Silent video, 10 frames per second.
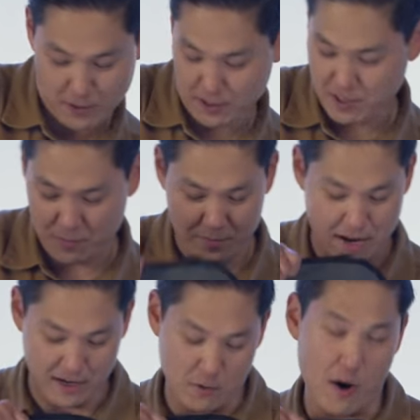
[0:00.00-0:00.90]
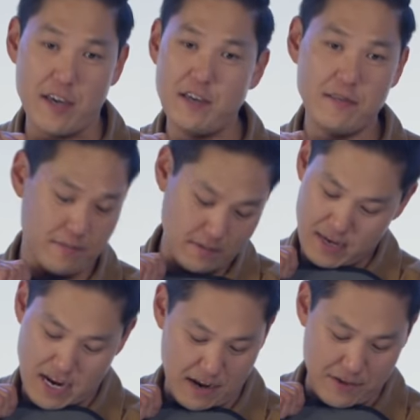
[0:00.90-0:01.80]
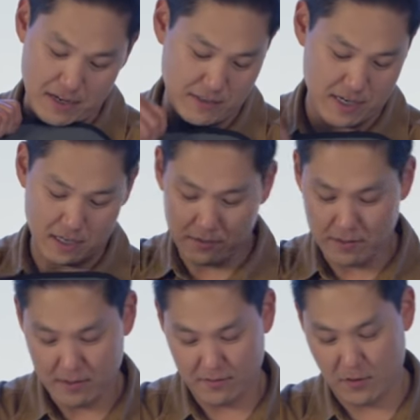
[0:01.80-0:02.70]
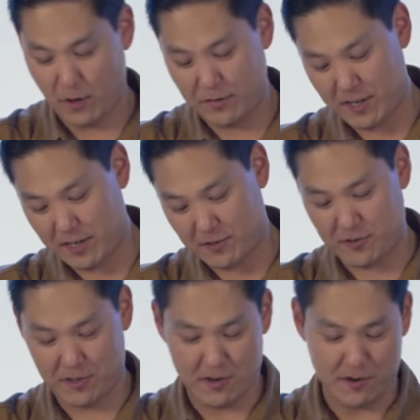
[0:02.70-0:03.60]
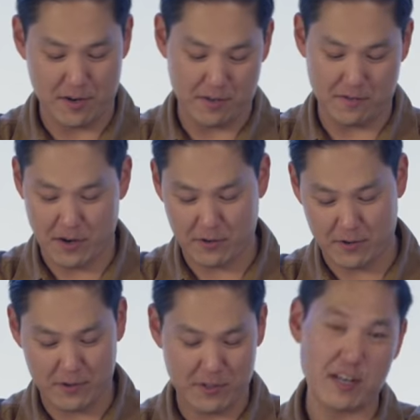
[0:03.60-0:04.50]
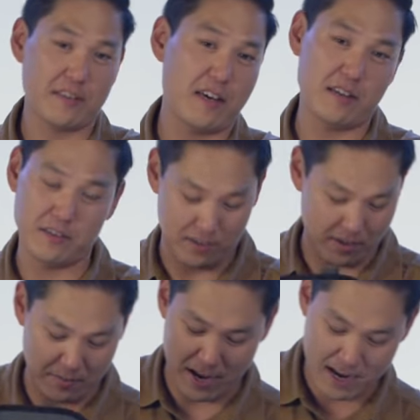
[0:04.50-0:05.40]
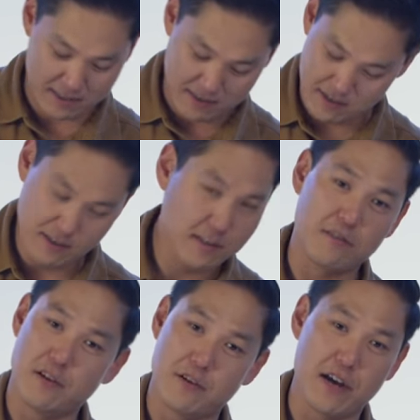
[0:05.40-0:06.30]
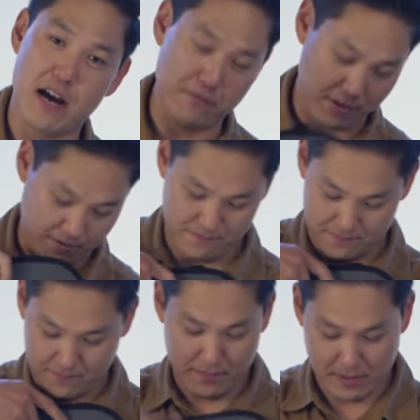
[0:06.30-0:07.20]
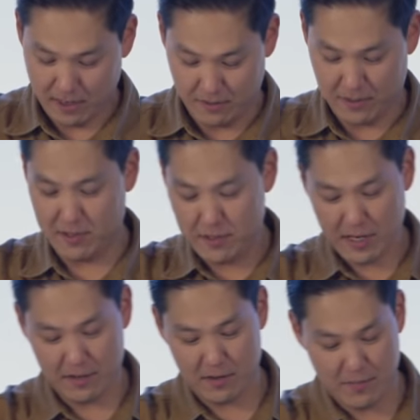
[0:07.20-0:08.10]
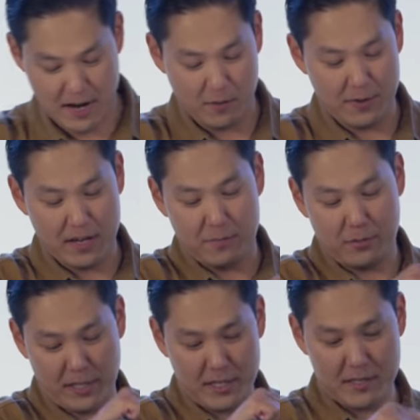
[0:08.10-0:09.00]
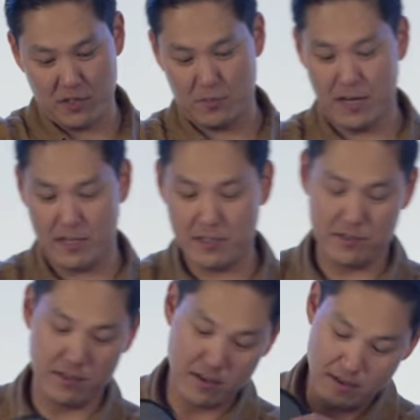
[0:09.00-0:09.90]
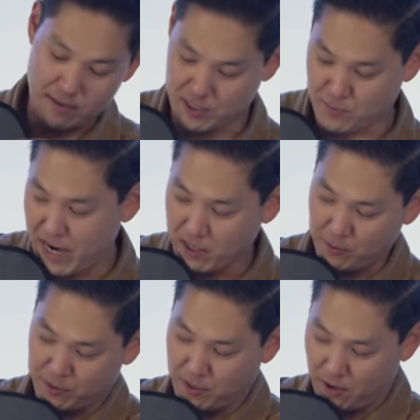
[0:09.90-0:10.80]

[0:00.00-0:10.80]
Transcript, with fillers: you want to keep your bag quiet, have that down. If you want the extra security of the Velcro, just tuck that into the back, and there you have it. On the inside of the bag, we have plenty of space that's backed with